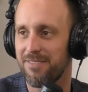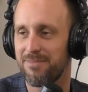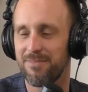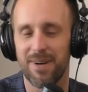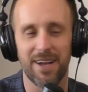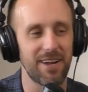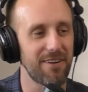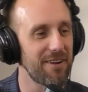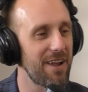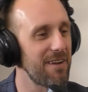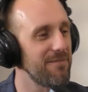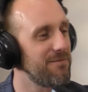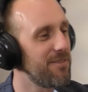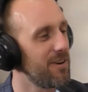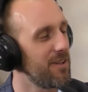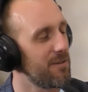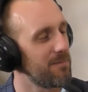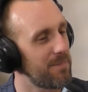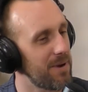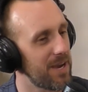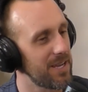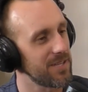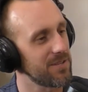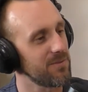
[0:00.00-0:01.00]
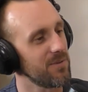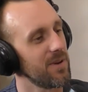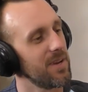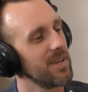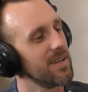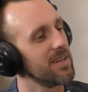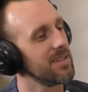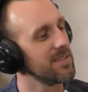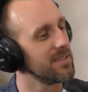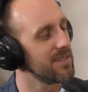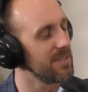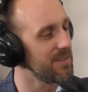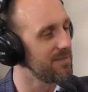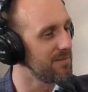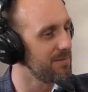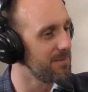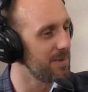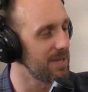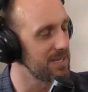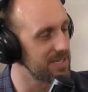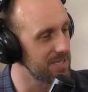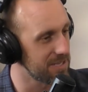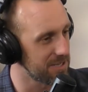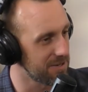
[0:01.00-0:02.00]
My grandfather passed away and is living
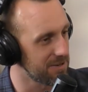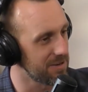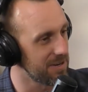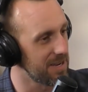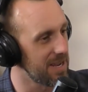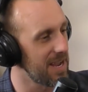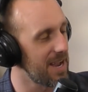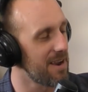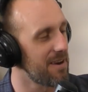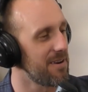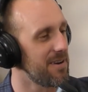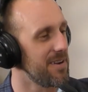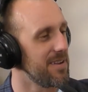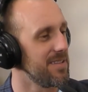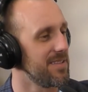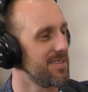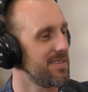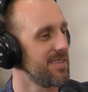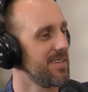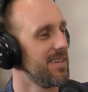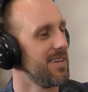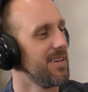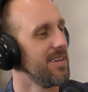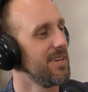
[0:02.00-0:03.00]
my sister and inherits.